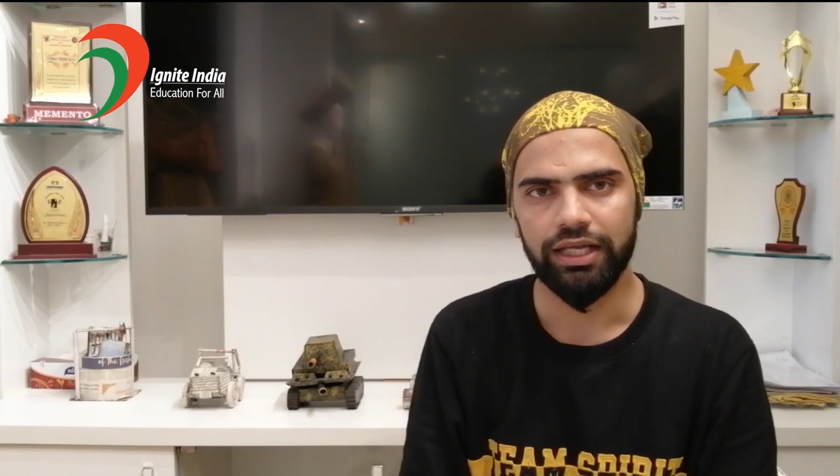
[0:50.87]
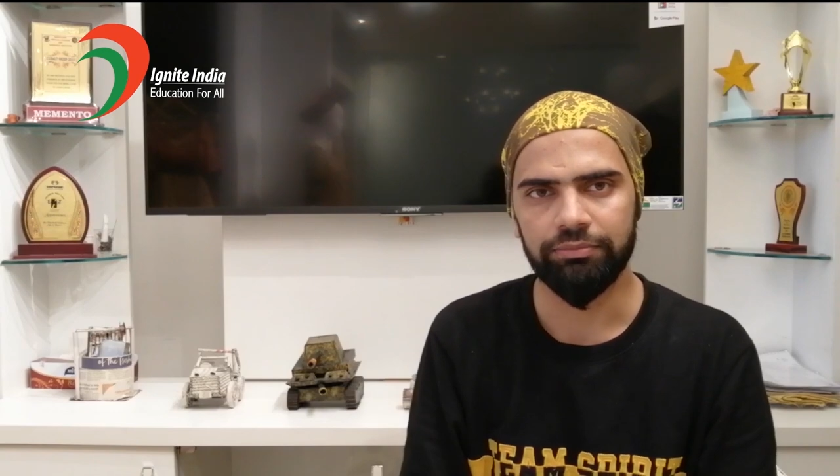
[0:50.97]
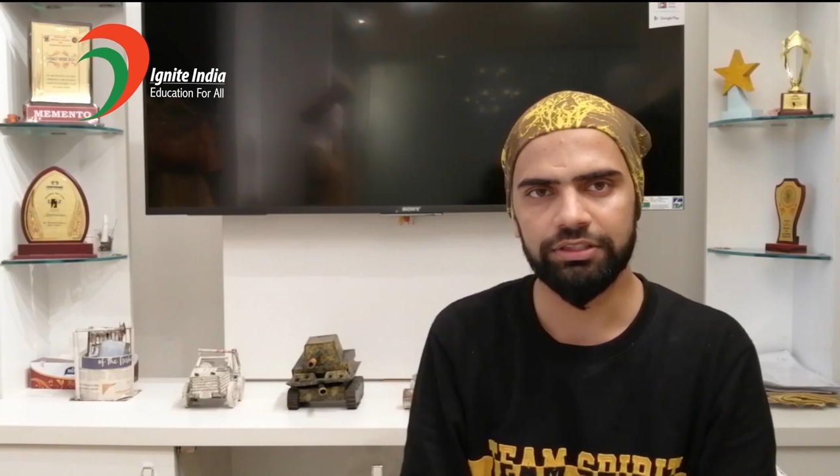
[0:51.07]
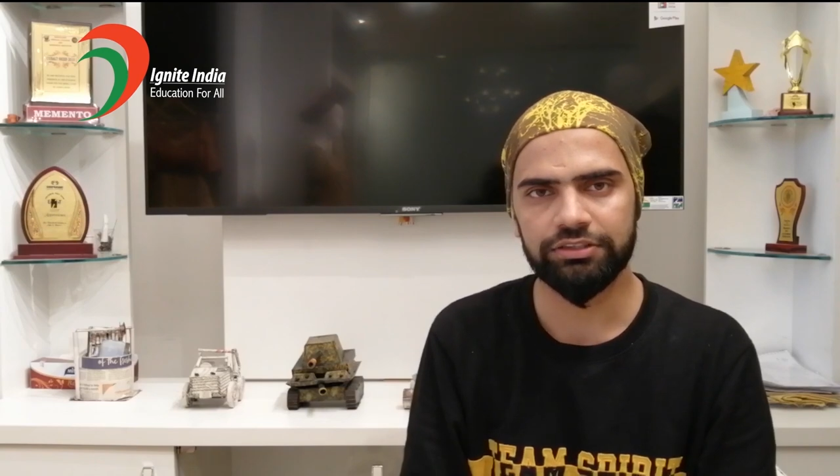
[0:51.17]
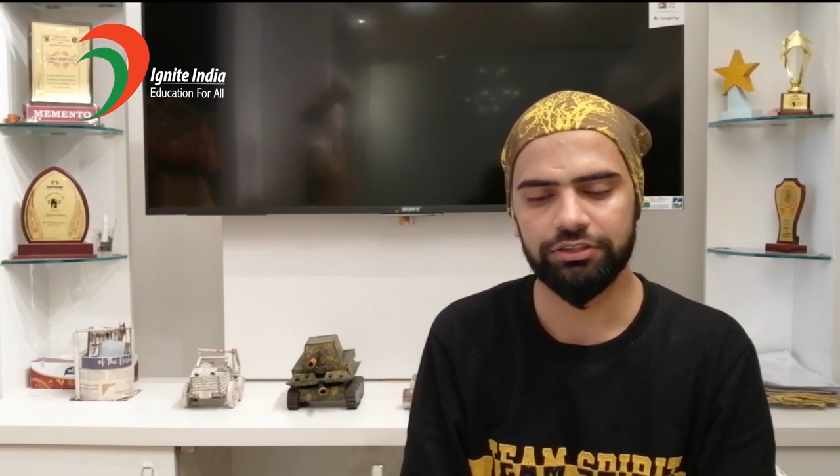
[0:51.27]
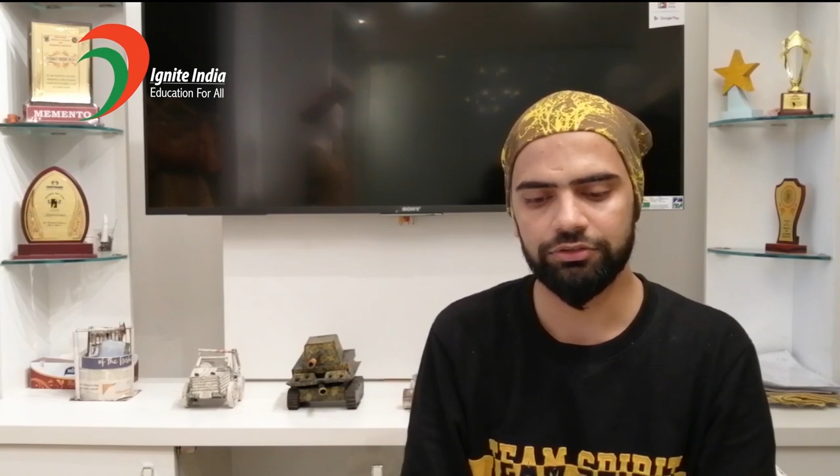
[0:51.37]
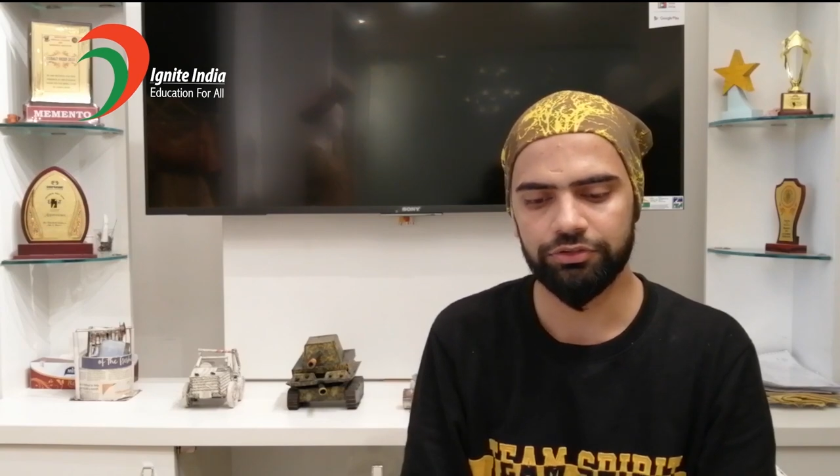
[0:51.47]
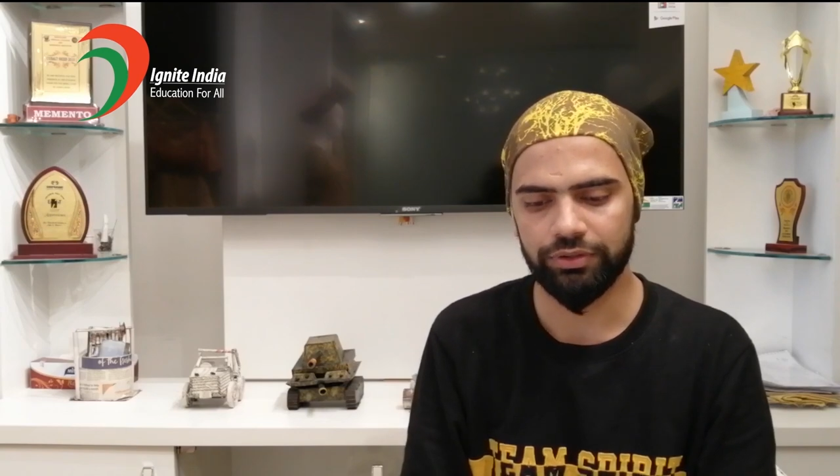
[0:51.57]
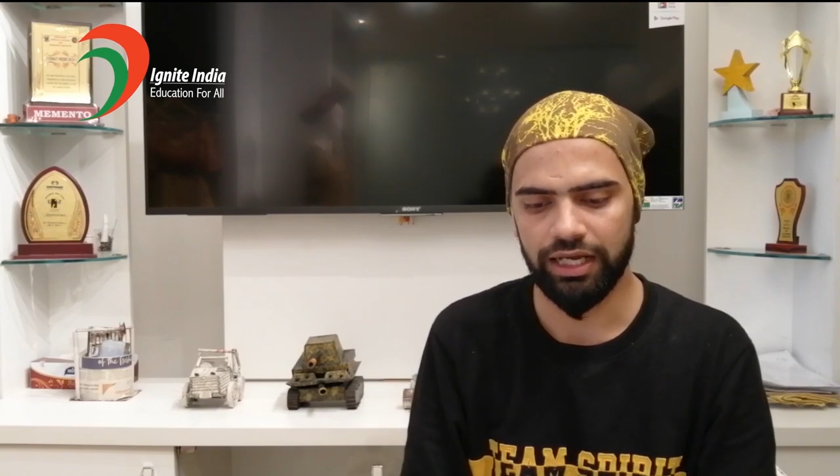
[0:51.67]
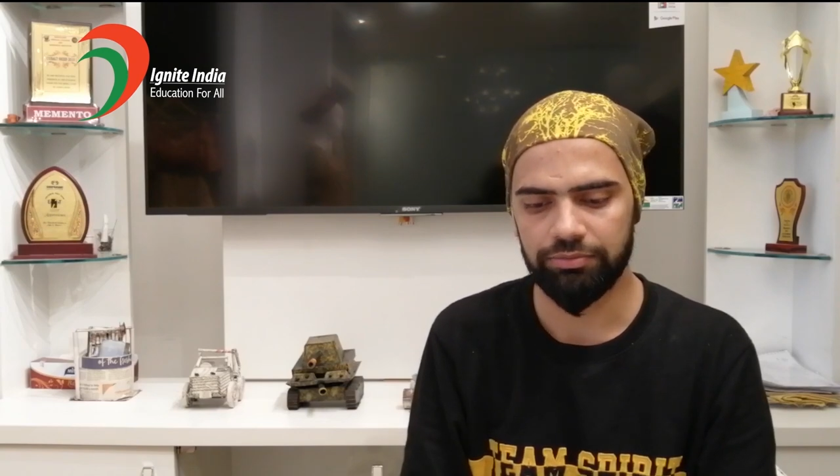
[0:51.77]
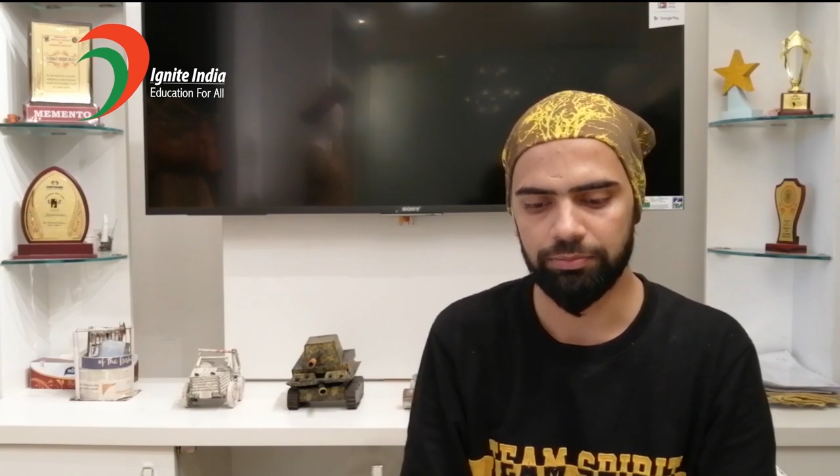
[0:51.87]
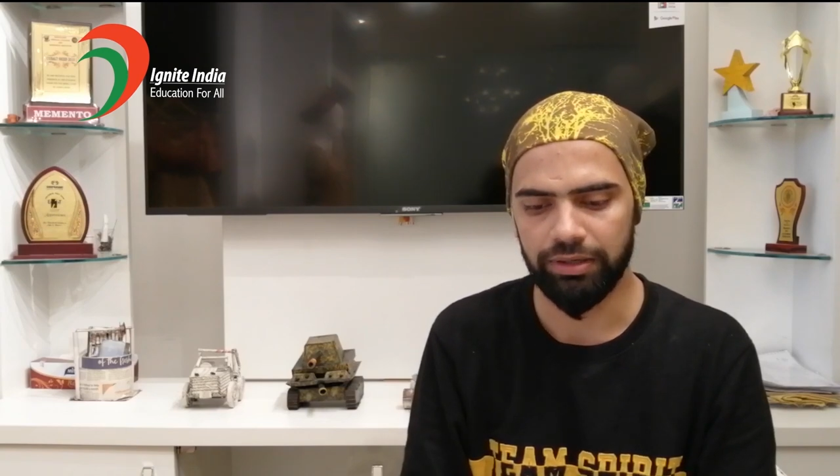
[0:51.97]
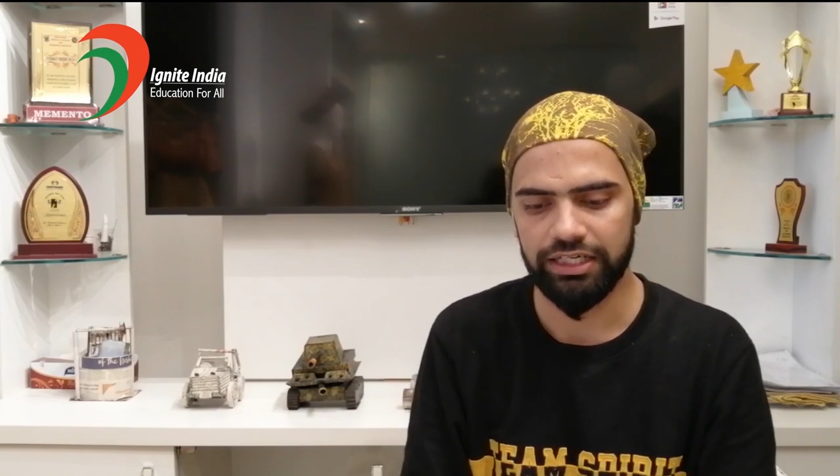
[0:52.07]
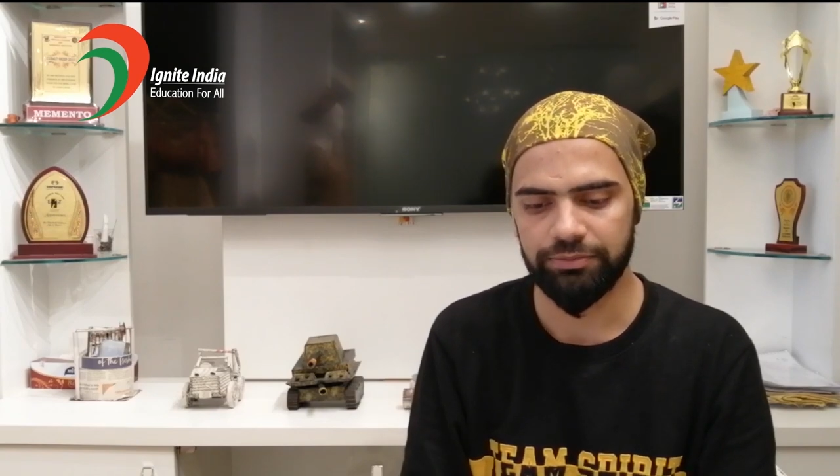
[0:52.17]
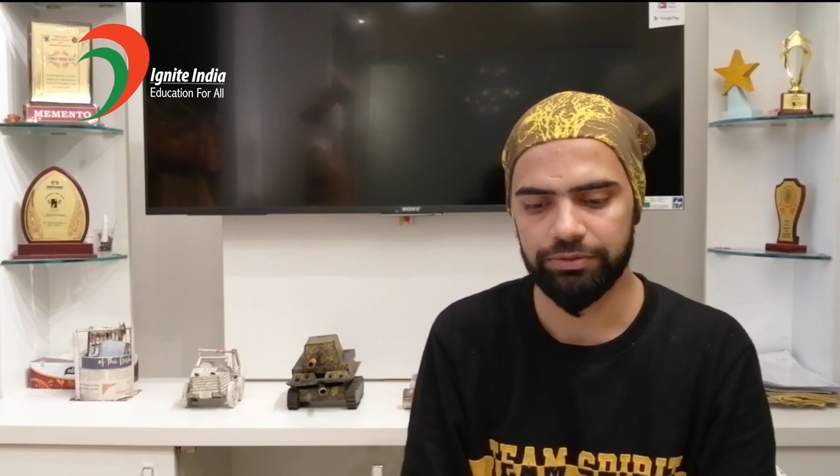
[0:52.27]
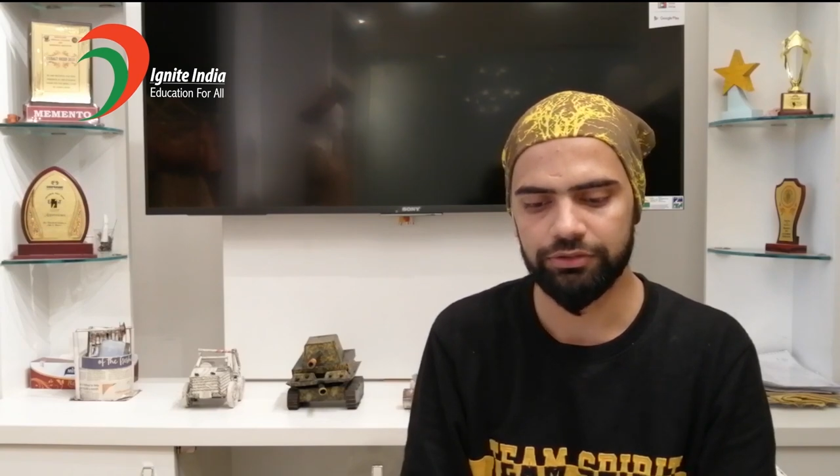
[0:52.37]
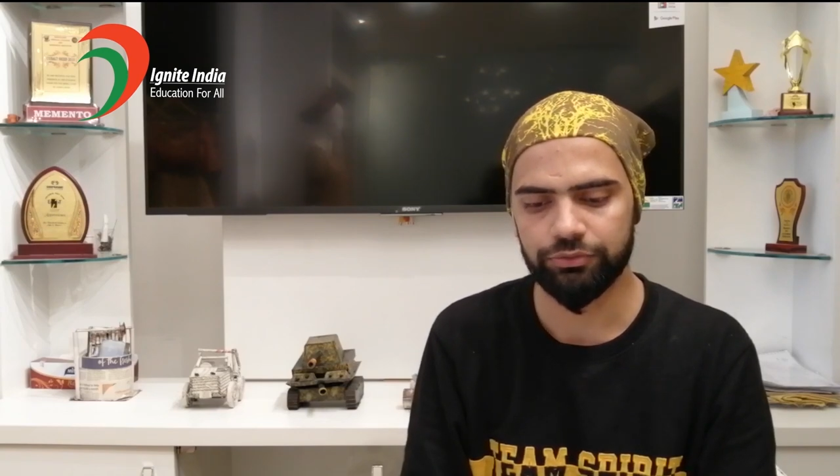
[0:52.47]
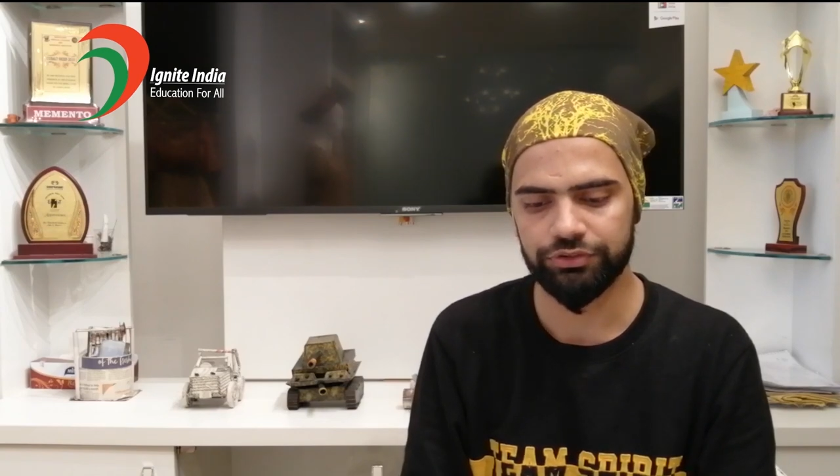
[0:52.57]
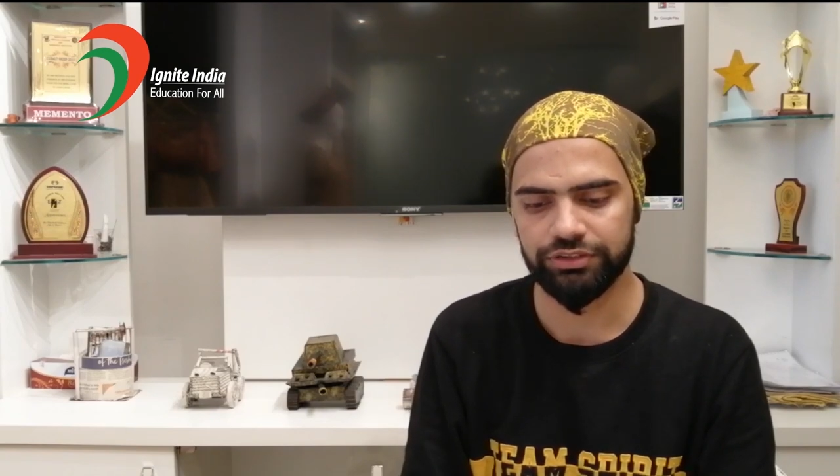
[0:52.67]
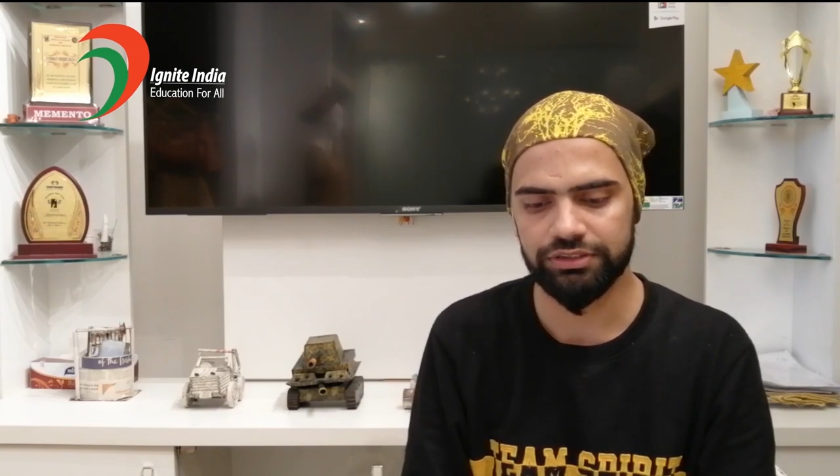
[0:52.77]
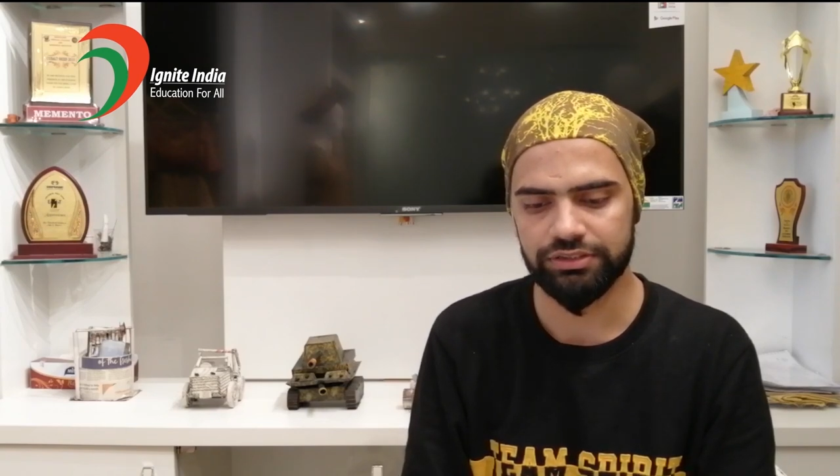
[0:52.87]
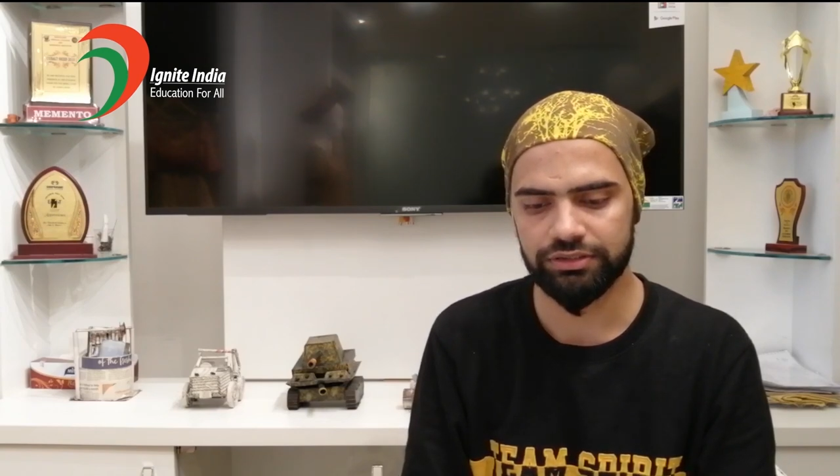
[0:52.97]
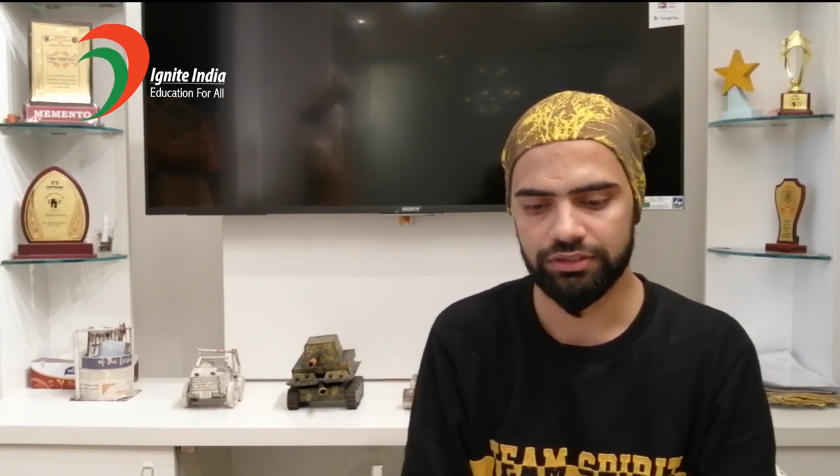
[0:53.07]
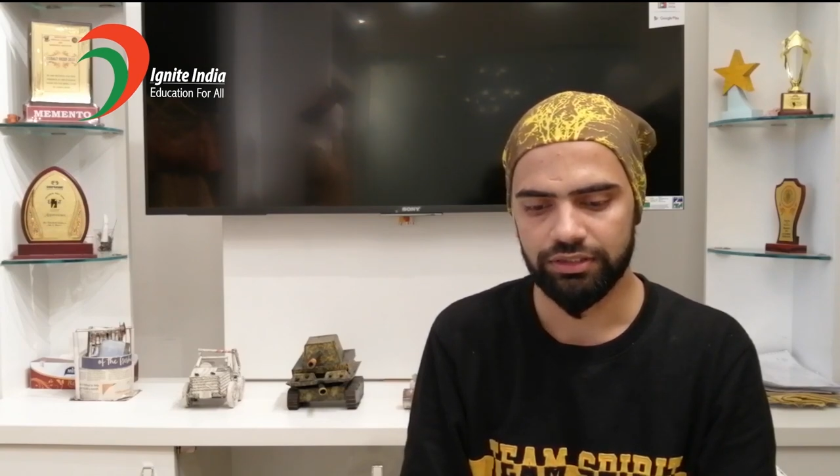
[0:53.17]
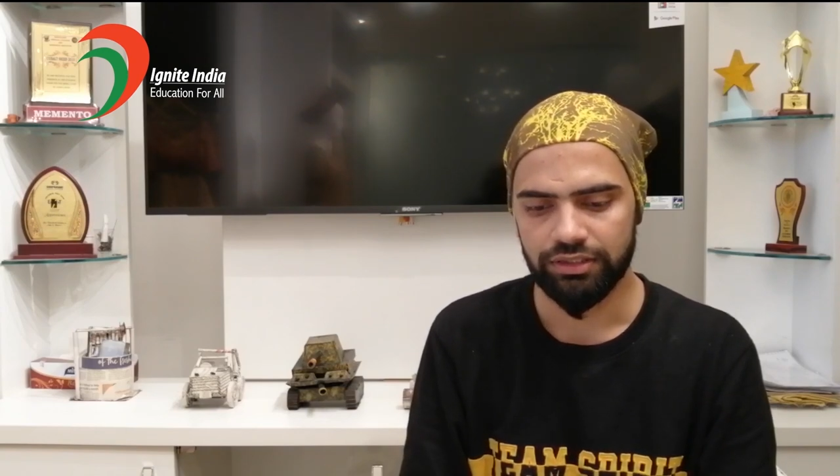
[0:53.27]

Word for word: MSQ you have a multiple questions